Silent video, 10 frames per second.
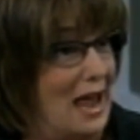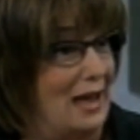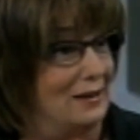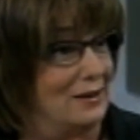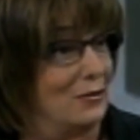
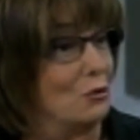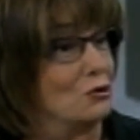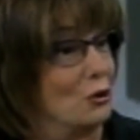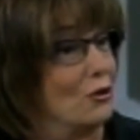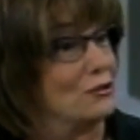And
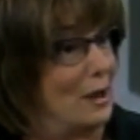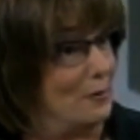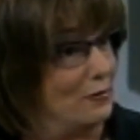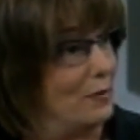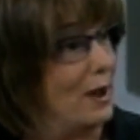those girls,
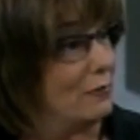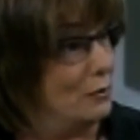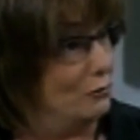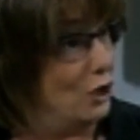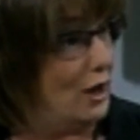some of them have
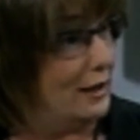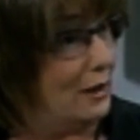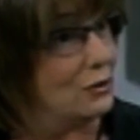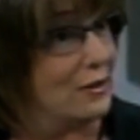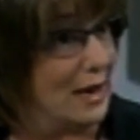moved on
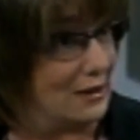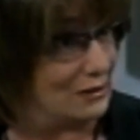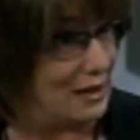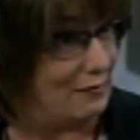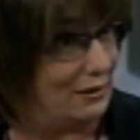now to the
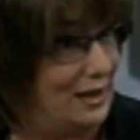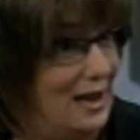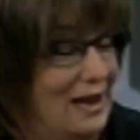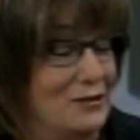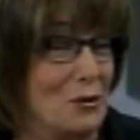next level.
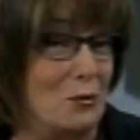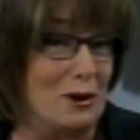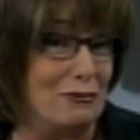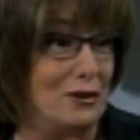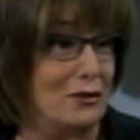So
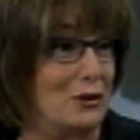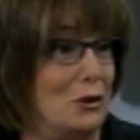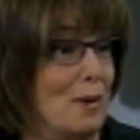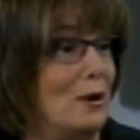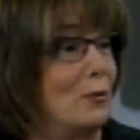we feel that
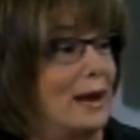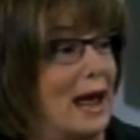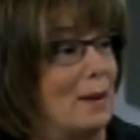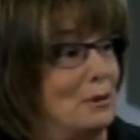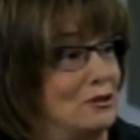no matter what
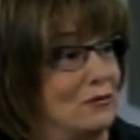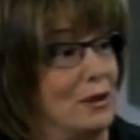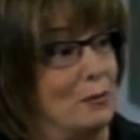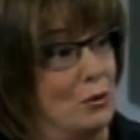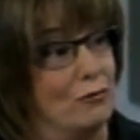happens, if
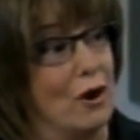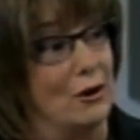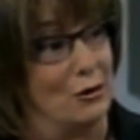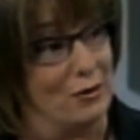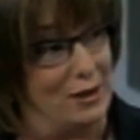they move
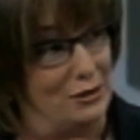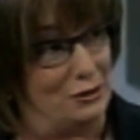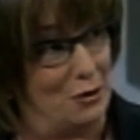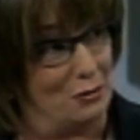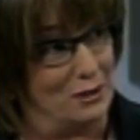on or they
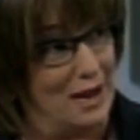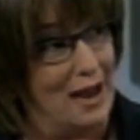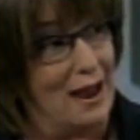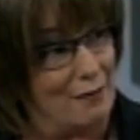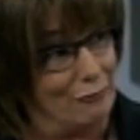don't,
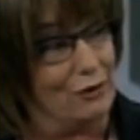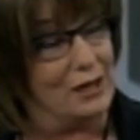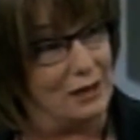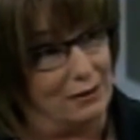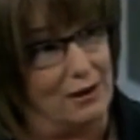
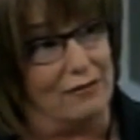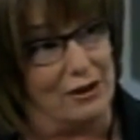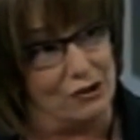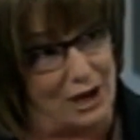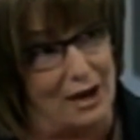every year of
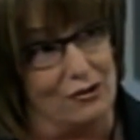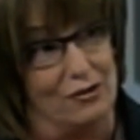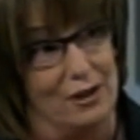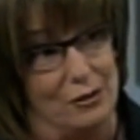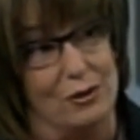
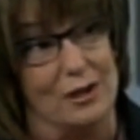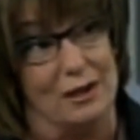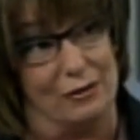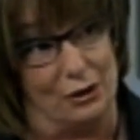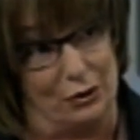education that you can
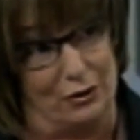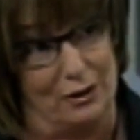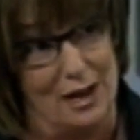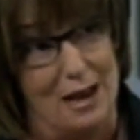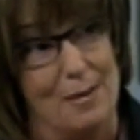give a
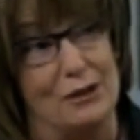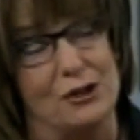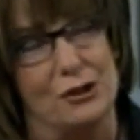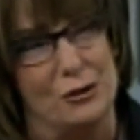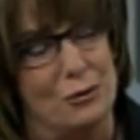girl
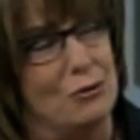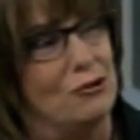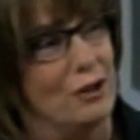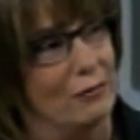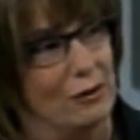makes a
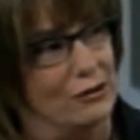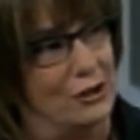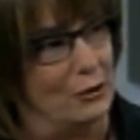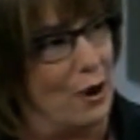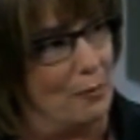huge
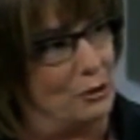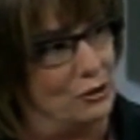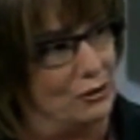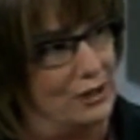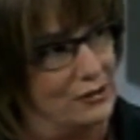difference in her
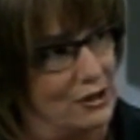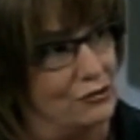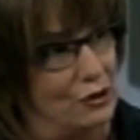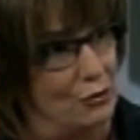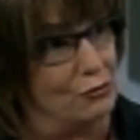opportunities
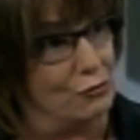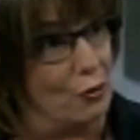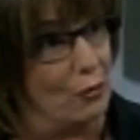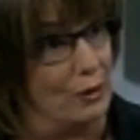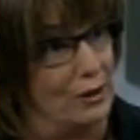as she goes
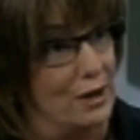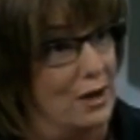forward.